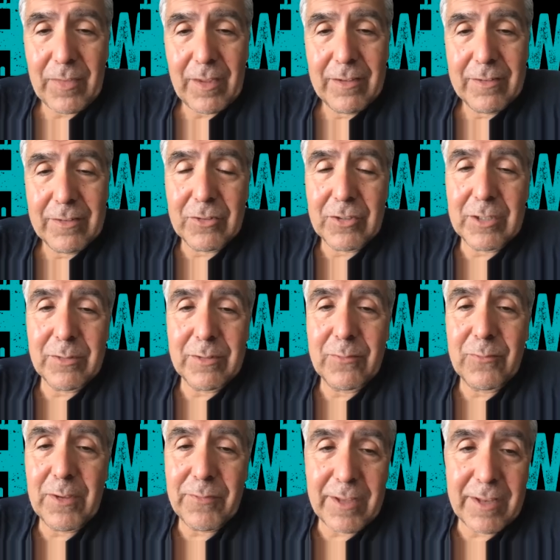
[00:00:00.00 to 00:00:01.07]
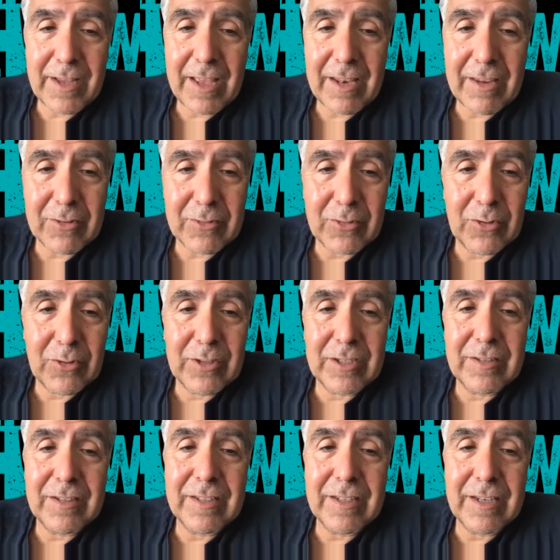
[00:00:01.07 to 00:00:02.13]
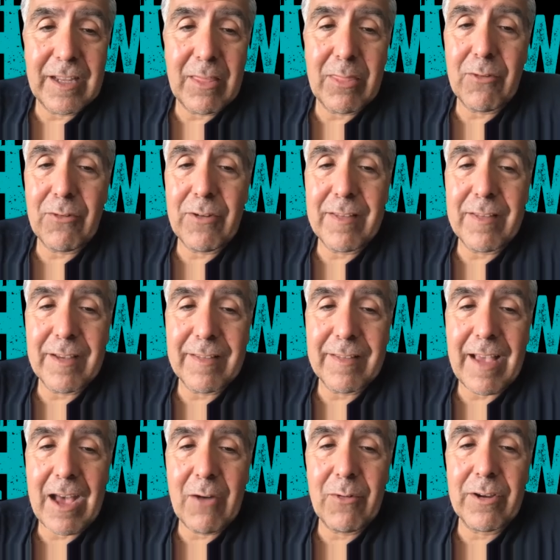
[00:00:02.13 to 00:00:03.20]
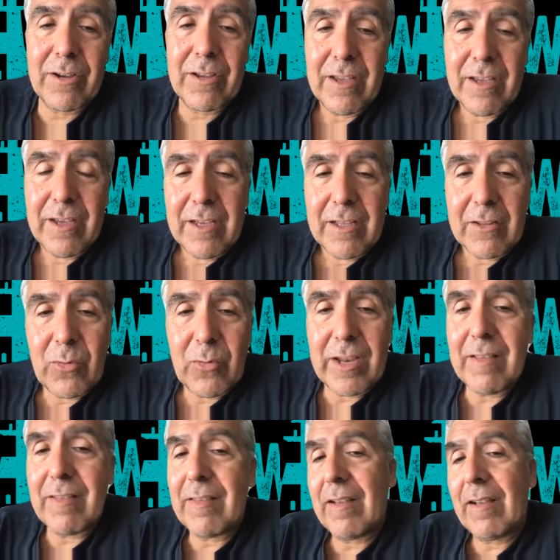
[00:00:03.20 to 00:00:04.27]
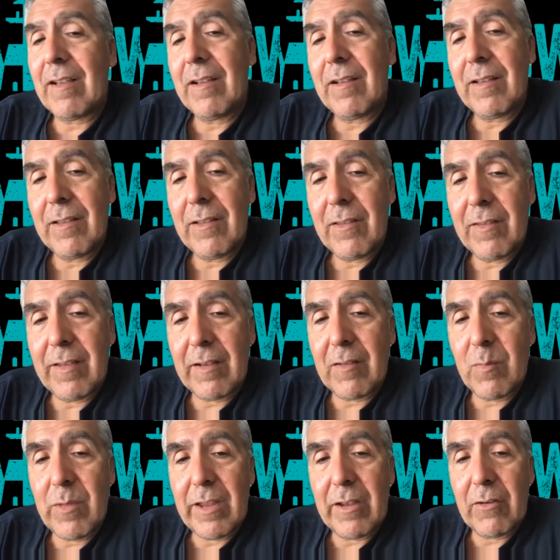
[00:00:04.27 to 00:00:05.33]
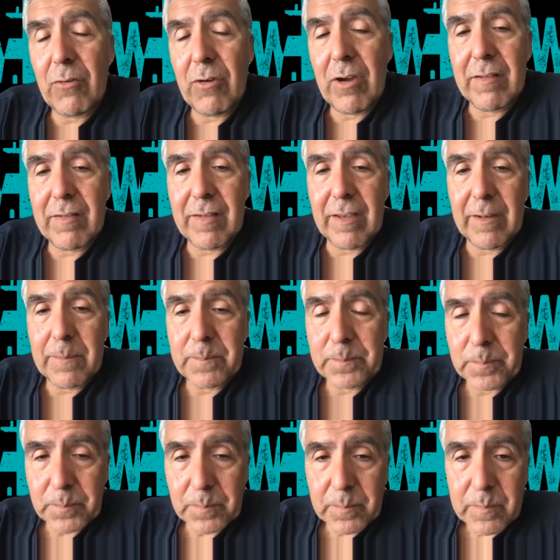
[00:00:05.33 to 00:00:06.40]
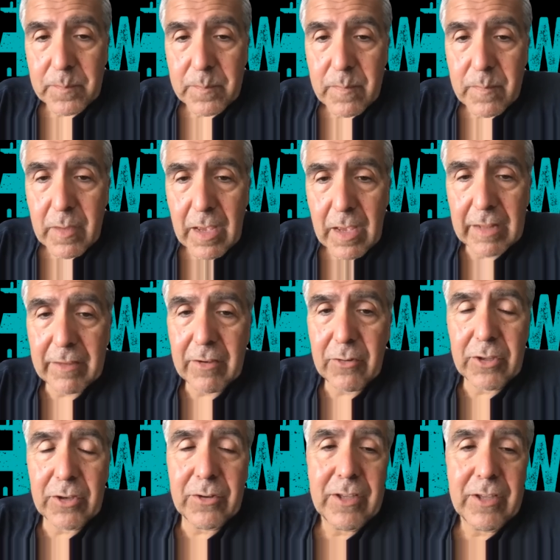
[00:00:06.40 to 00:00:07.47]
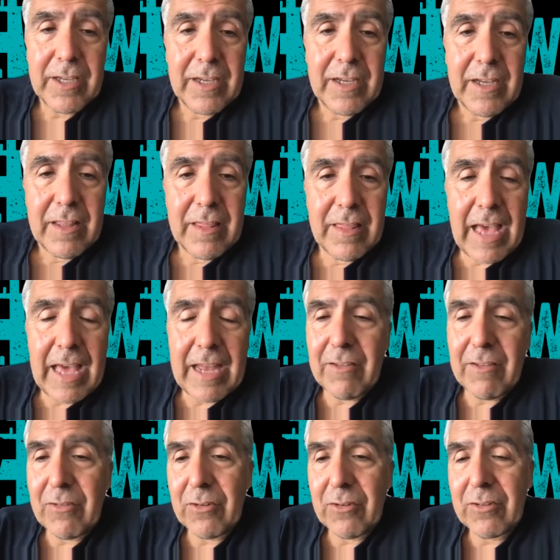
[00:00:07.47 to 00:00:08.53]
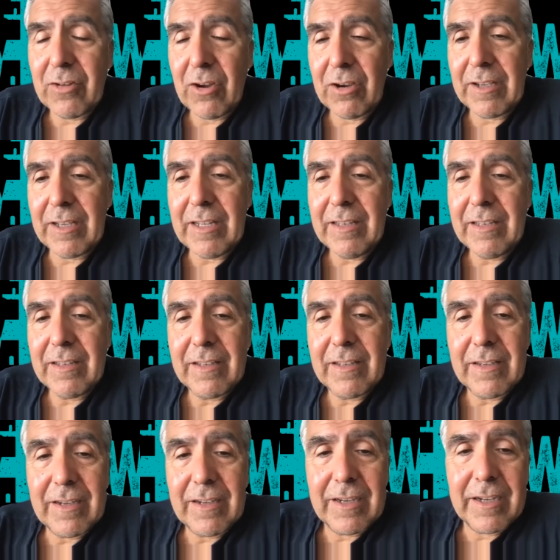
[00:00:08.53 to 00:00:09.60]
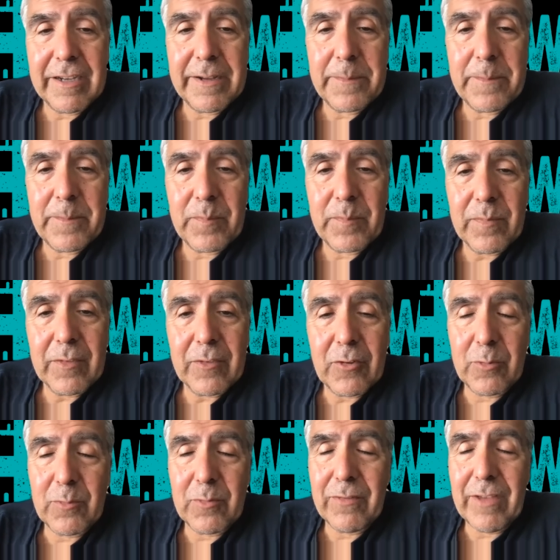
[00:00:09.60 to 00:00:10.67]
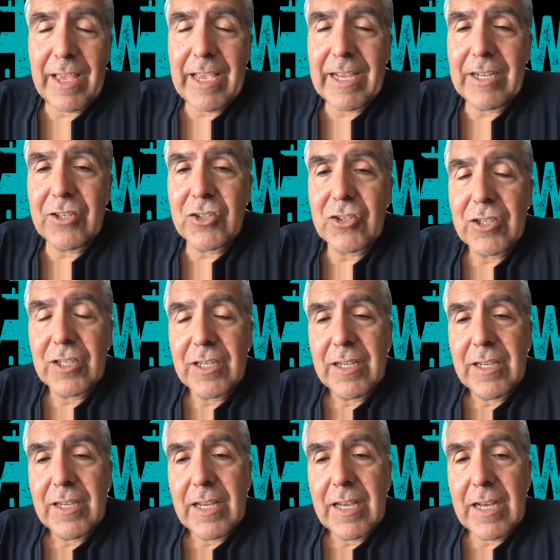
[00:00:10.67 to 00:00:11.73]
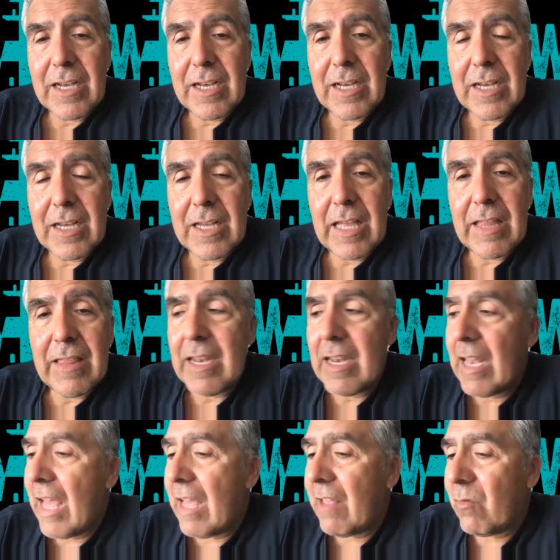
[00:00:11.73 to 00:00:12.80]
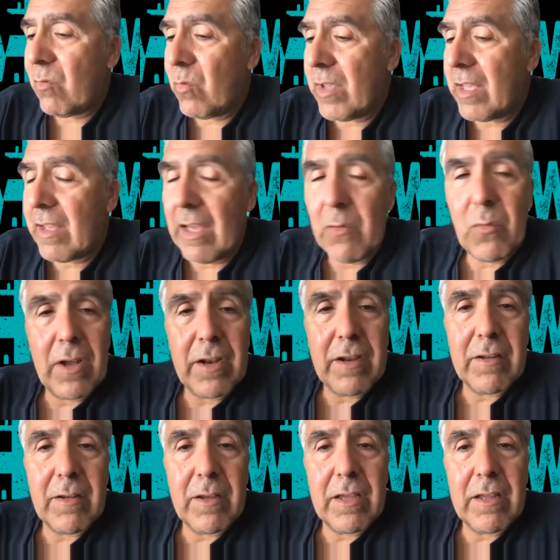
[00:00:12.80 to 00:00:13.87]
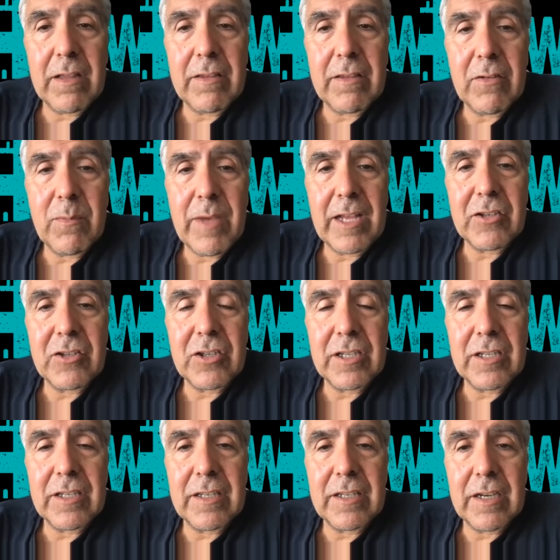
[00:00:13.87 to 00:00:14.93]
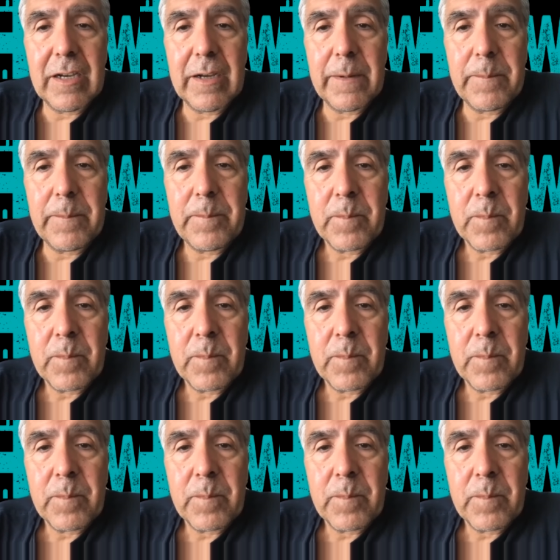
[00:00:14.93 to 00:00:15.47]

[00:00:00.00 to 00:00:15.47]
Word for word: So she was 59 years old and she did a 36 hour, 26 six minute crossing. Antonio, that is your target um, terms of age. Uh, and then last week, I wanted to, to mention um,